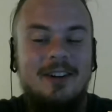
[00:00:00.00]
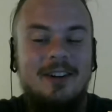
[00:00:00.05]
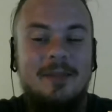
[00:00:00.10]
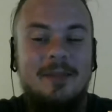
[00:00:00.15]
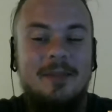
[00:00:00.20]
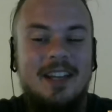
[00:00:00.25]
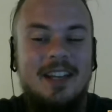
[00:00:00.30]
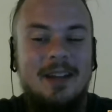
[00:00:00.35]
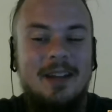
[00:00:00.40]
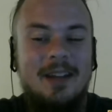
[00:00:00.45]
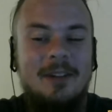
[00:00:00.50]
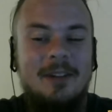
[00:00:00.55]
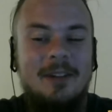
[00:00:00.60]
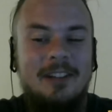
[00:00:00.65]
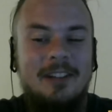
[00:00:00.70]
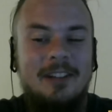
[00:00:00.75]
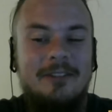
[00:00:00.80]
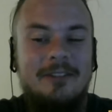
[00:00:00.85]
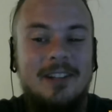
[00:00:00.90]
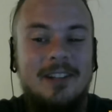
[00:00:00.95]
or became
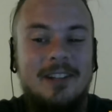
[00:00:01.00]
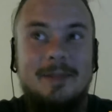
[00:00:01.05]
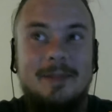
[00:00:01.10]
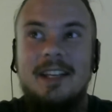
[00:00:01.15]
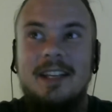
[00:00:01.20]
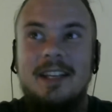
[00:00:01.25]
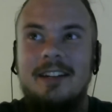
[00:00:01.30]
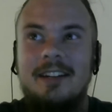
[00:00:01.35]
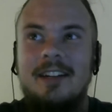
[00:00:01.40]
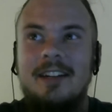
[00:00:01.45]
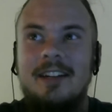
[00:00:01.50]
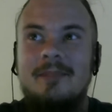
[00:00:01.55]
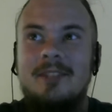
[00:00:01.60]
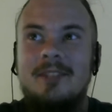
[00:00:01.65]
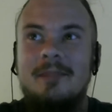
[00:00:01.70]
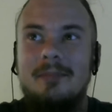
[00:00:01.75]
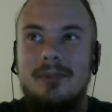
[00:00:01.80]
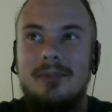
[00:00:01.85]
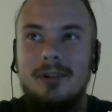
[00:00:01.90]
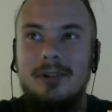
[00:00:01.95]
really fun. Speaking of
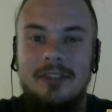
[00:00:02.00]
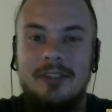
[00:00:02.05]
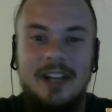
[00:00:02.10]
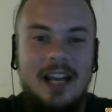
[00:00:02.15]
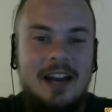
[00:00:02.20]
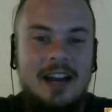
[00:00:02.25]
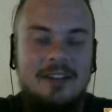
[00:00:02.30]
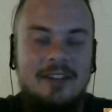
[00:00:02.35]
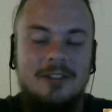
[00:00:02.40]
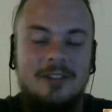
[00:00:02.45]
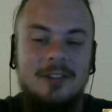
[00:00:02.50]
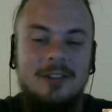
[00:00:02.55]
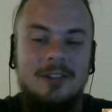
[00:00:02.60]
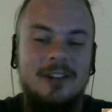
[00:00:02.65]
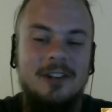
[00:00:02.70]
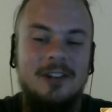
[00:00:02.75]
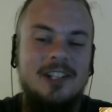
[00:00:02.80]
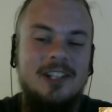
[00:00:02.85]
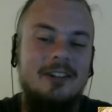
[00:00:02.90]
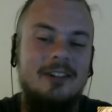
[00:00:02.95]
games improving after
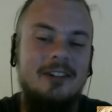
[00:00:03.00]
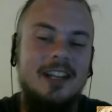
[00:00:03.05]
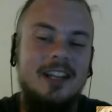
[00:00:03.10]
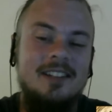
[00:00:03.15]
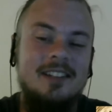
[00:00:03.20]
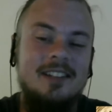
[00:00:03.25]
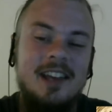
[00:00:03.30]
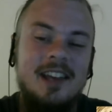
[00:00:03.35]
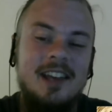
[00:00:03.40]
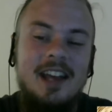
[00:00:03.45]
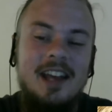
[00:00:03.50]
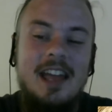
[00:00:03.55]
launch nowadays,